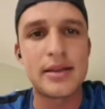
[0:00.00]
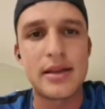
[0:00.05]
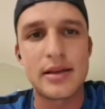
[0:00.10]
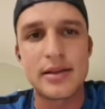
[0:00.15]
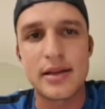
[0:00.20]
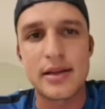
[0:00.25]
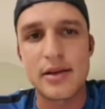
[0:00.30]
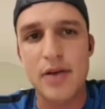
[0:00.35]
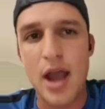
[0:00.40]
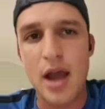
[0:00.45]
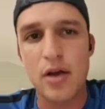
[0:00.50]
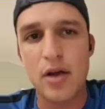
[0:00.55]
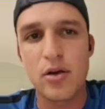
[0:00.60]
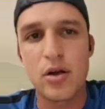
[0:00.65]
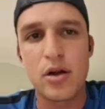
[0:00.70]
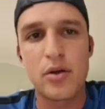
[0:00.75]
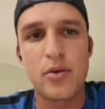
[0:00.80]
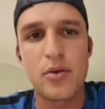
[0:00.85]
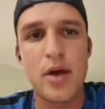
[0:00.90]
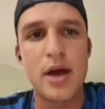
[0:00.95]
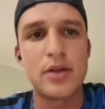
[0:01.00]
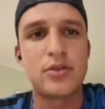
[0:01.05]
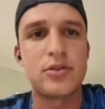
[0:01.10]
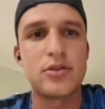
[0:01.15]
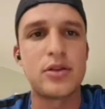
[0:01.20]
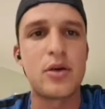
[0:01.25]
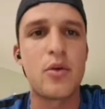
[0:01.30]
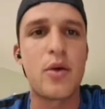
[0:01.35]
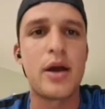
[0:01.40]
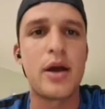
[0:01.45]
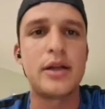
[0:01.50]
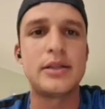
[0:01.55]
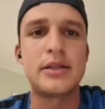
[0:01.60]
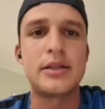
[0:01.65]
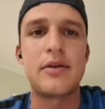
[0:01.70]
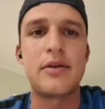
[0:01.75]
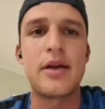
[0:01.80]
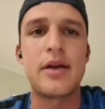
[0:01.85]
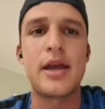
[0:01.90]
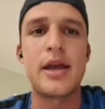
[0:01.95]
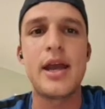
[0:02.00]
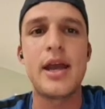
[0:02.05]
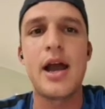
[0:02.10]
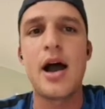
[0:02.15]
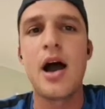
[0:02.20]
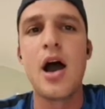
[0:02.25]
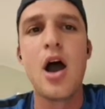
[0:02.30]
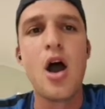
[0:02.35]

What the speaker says: the diagonal run to the wide area here,